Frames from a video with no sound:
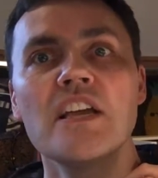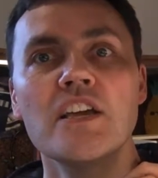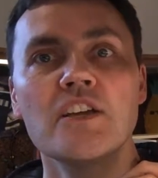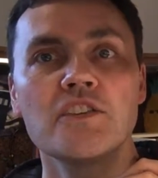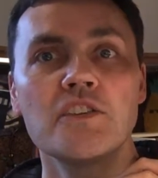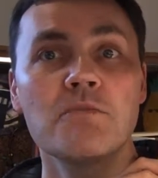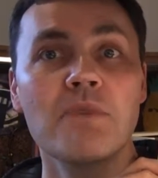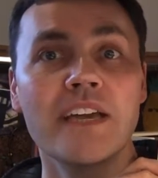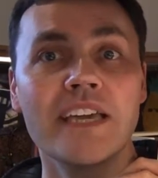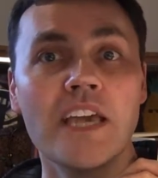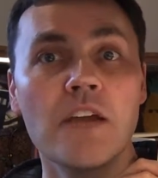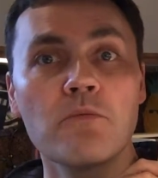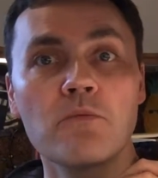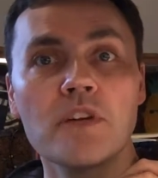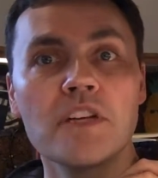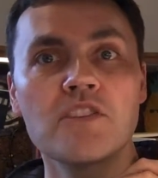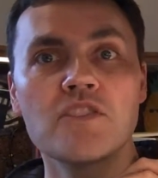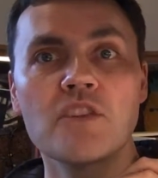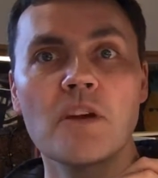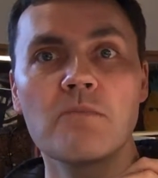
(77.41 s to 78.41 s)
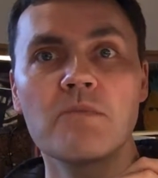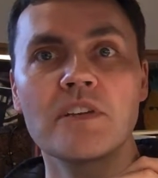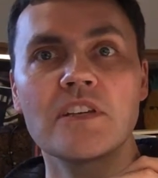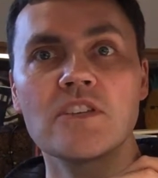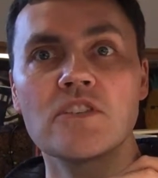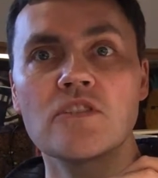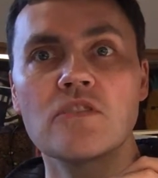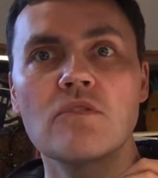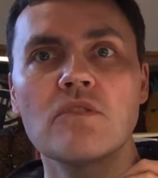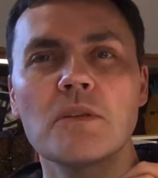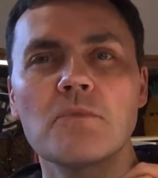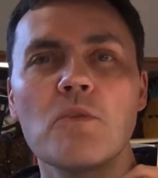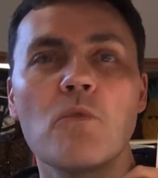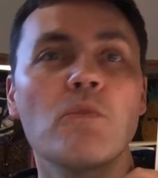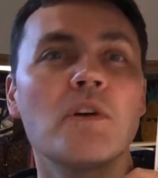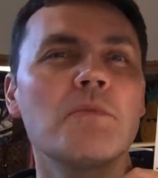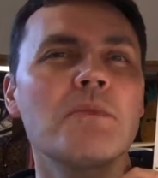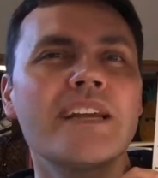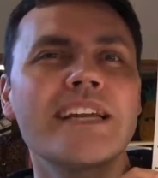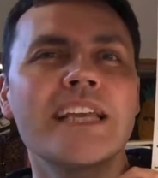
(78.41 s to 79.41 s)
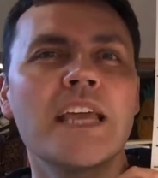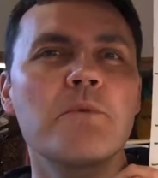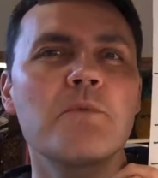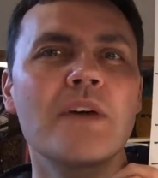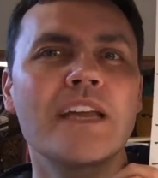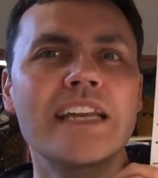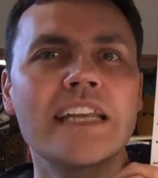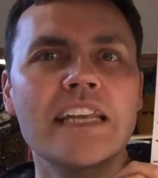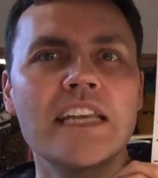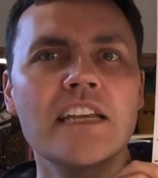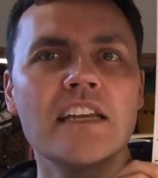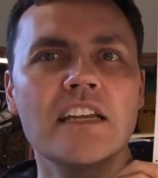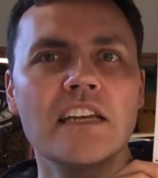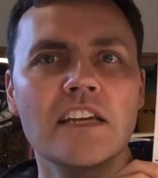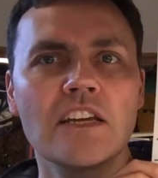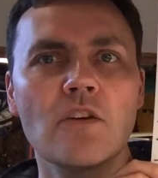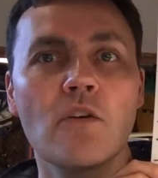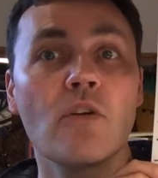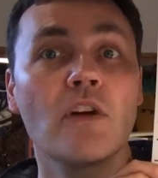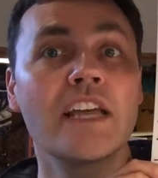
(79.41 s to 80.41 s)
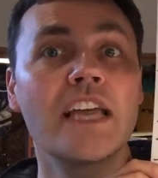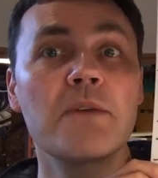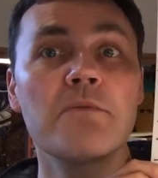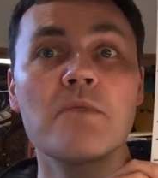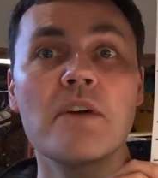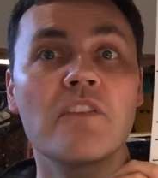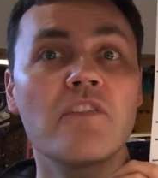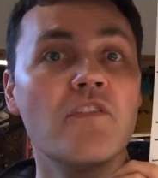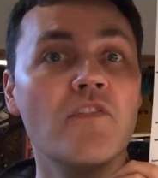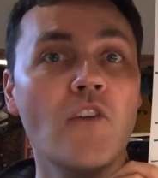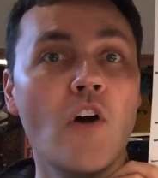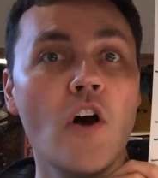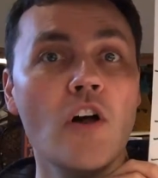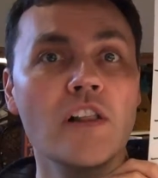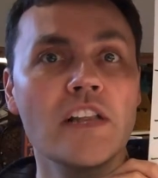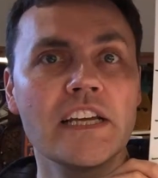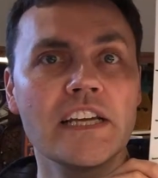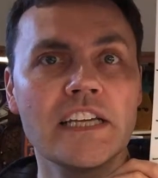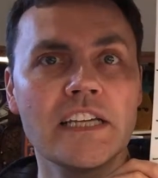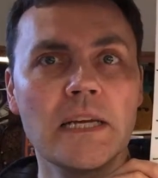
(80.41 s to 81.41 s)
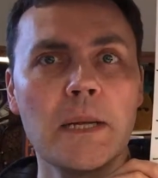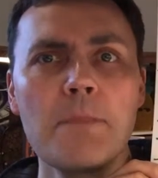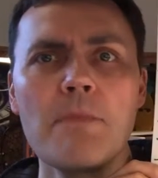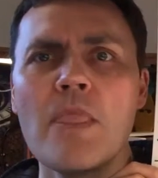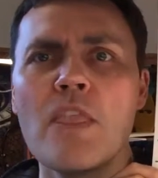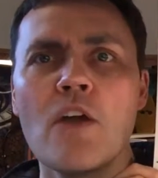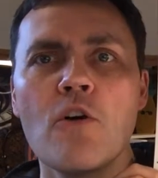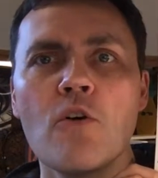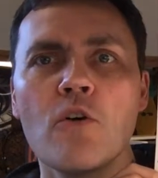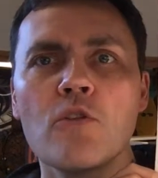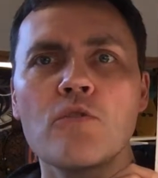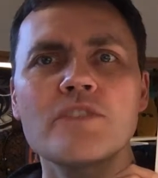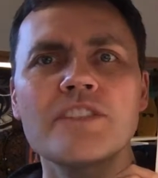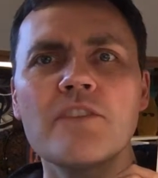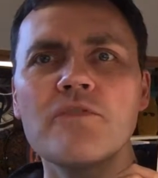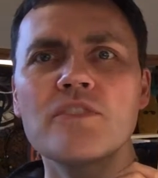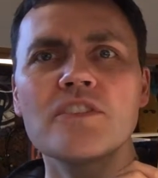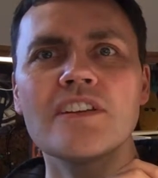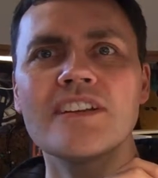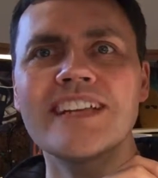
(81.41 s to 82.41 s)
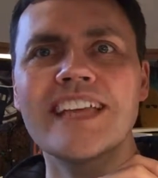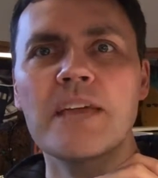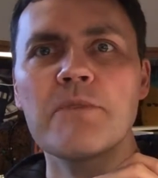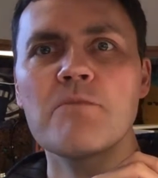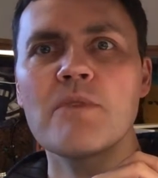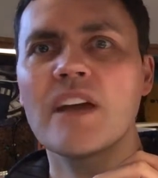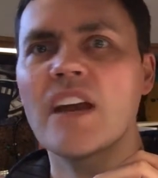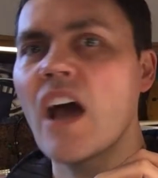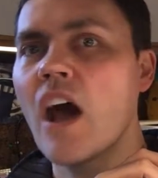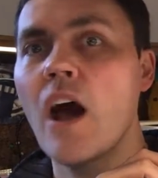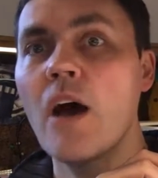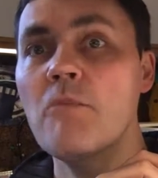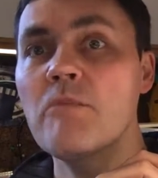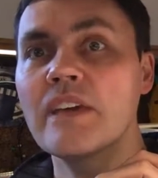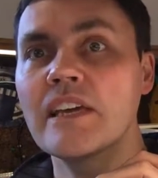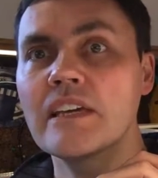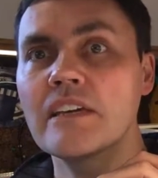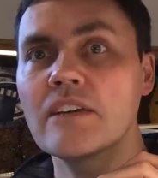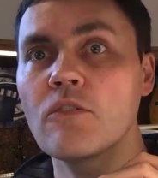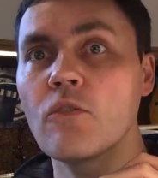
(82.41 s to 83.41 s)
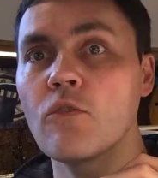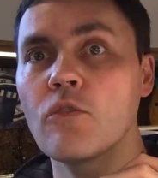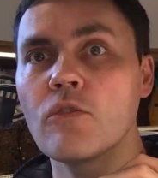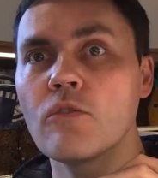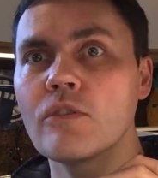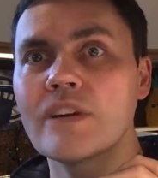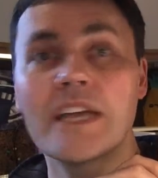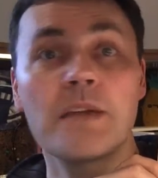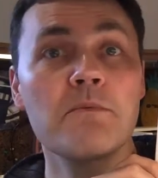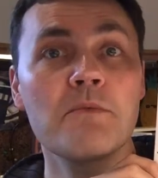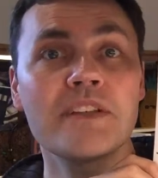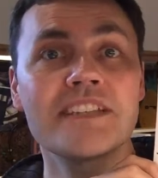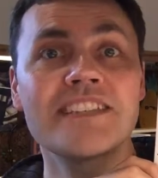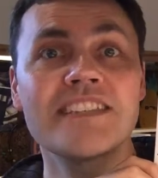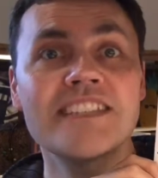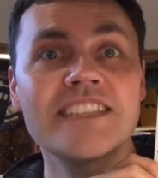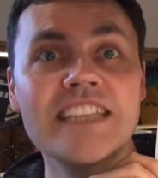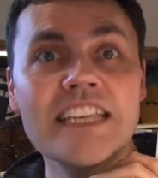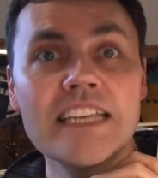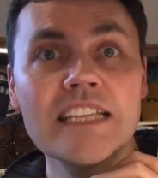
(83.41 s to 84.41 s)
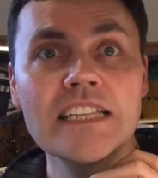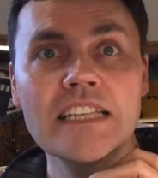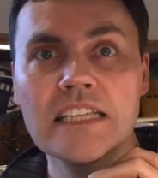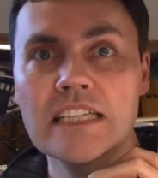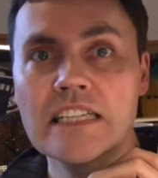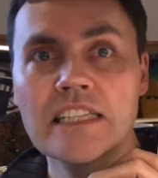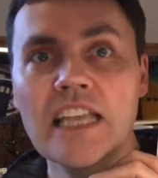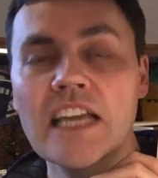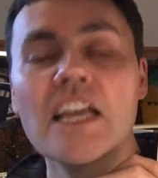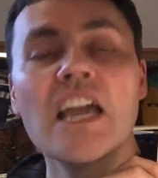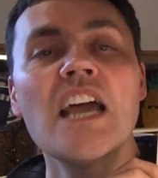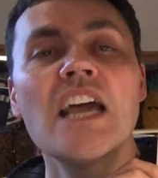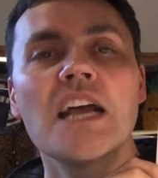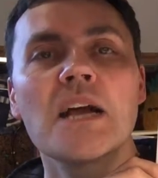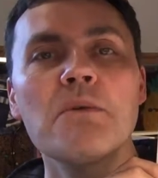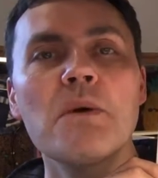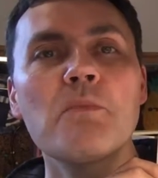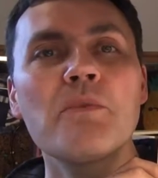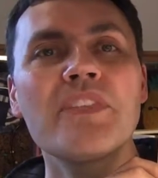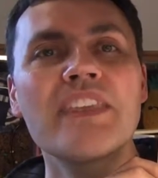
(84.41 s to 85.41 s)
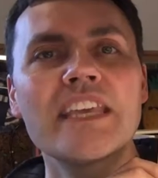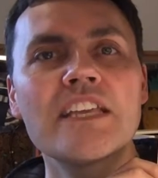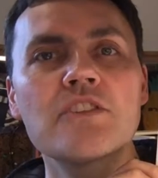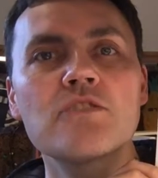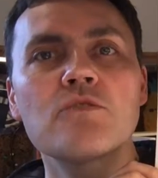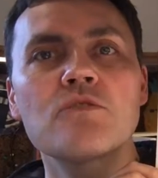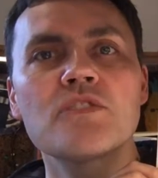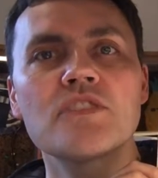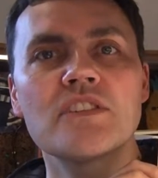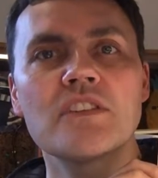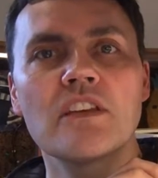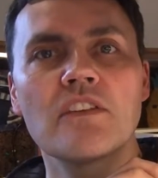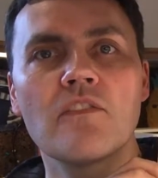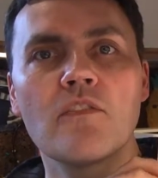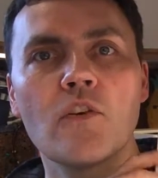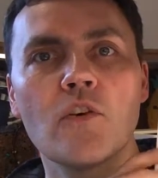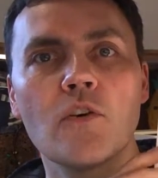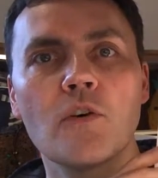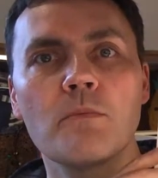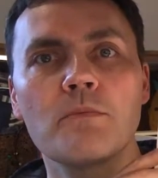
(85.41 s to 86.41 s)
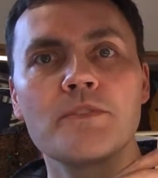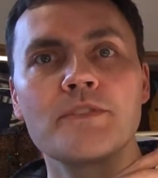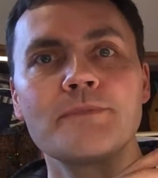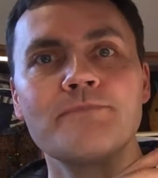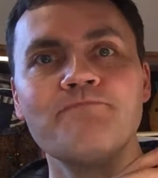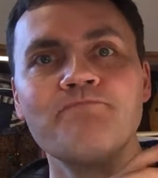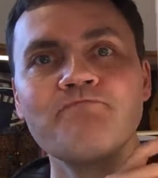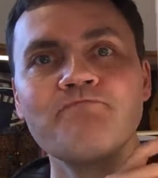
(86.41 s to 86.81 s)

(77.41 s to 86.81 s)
So you might get rid of jumping and shooting, but what about a game about eating or a game about falling? Or who's ever done a game about humming or a game about stealing? Like, come up with interesting verbs.